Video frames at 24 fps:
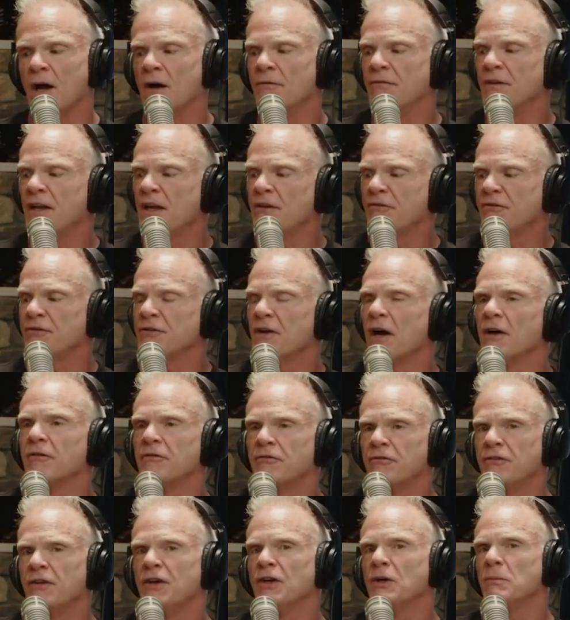of, if not
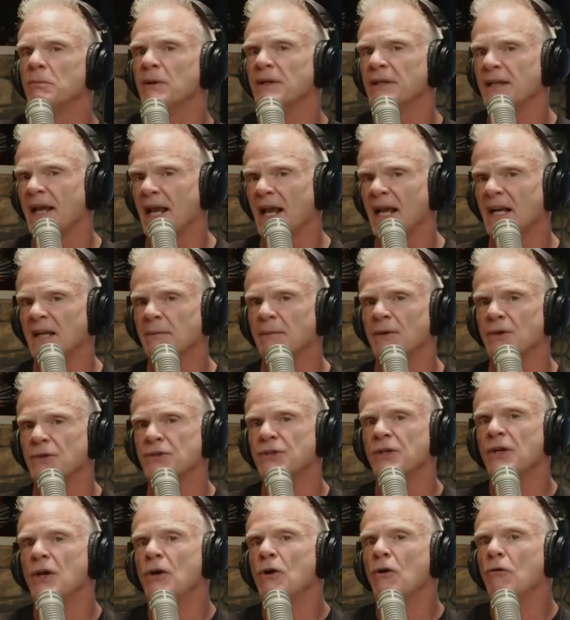fear, but
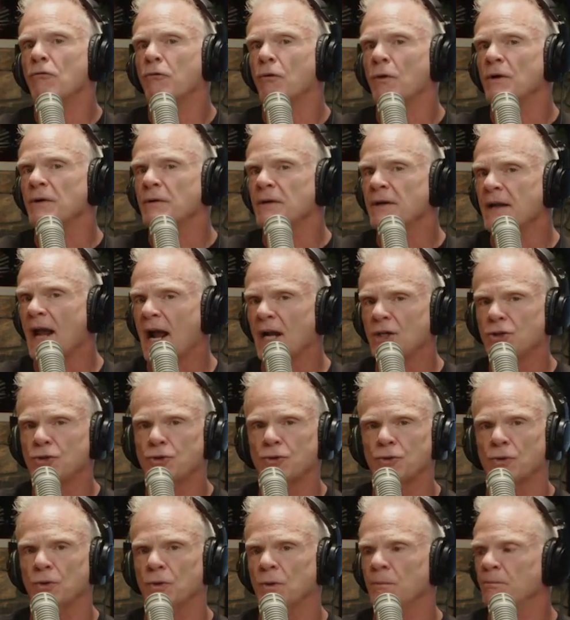animus for
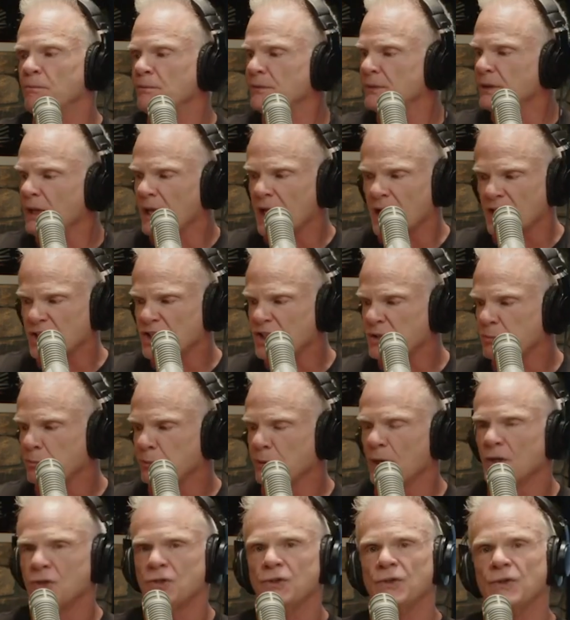natural
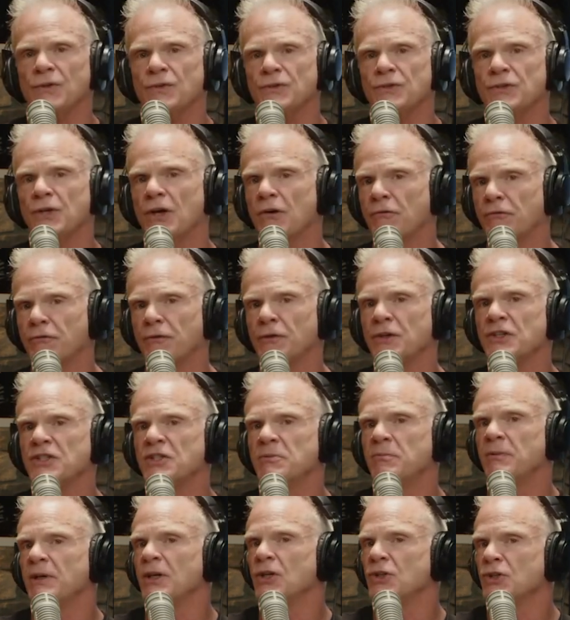expressions of free
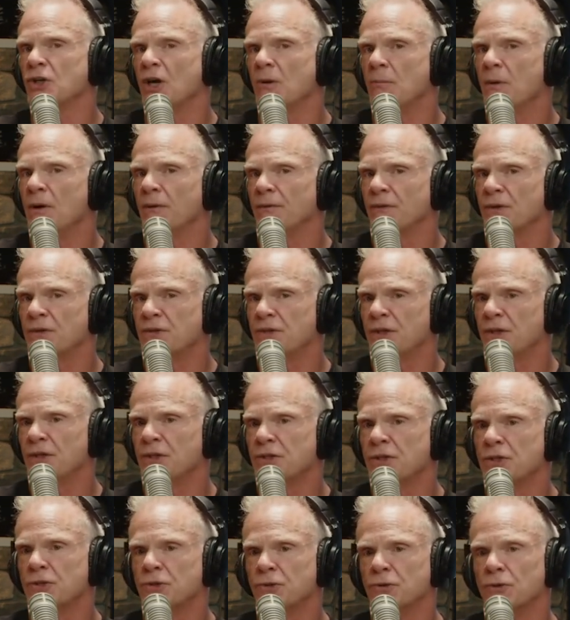speech among the
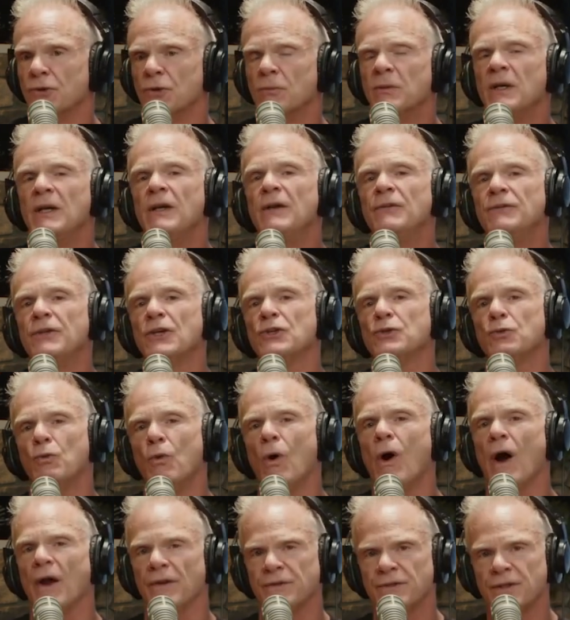citizens group does
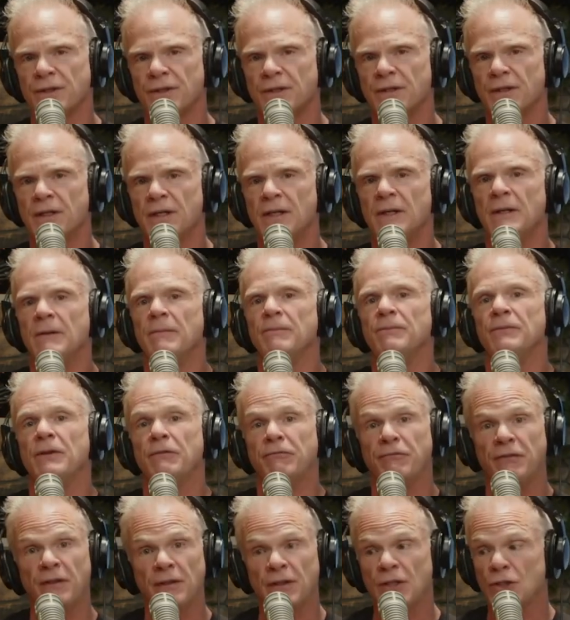what? The
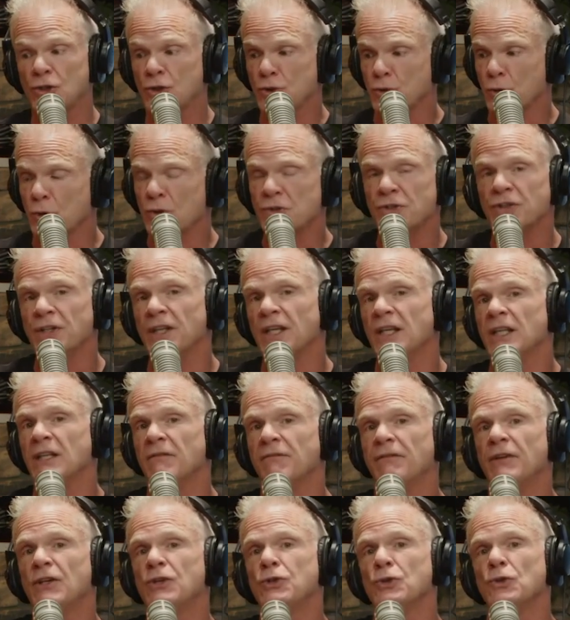feelings towards the
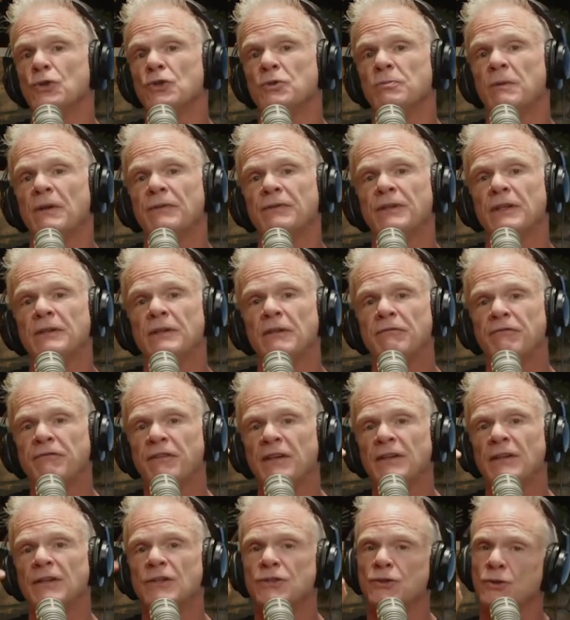individuals, but then the
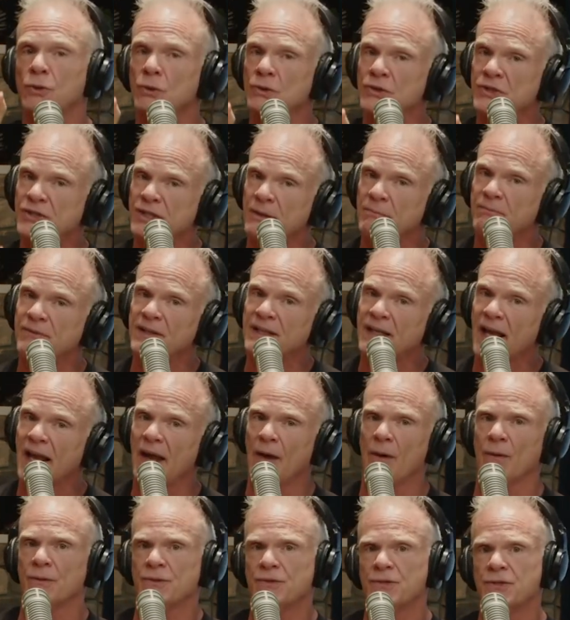feelings towards something
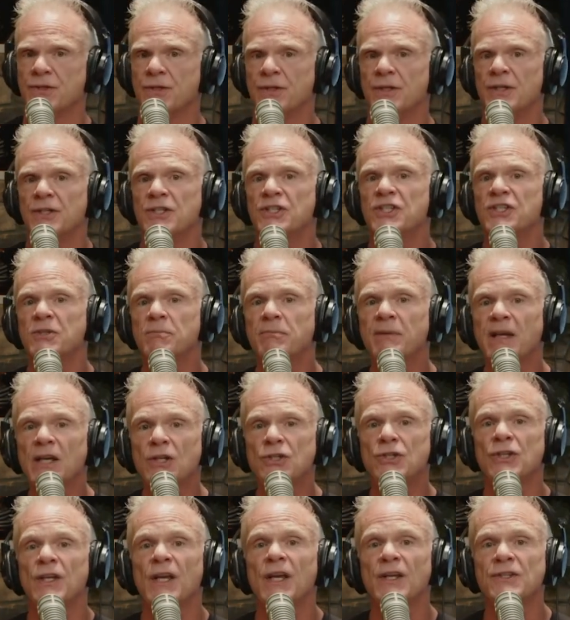else,
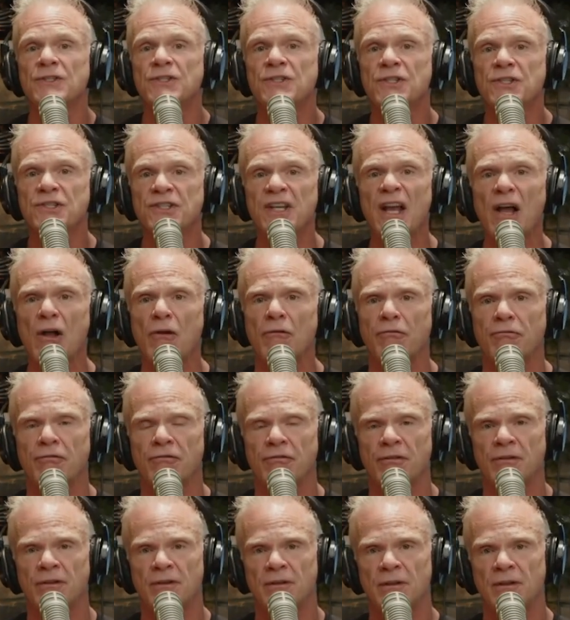speech
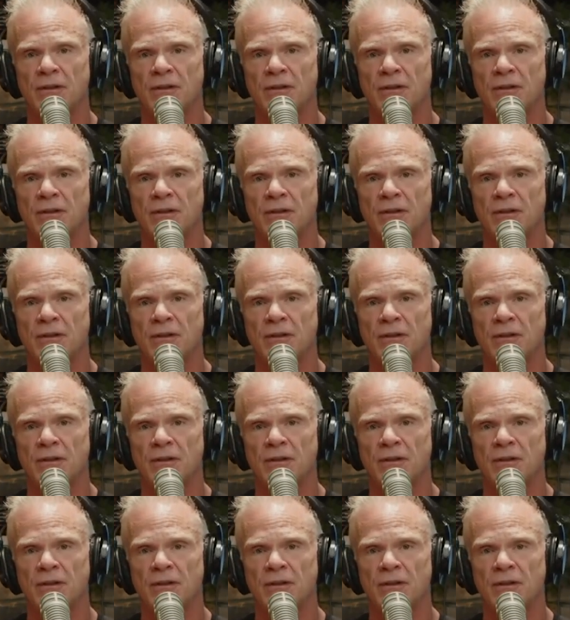itself.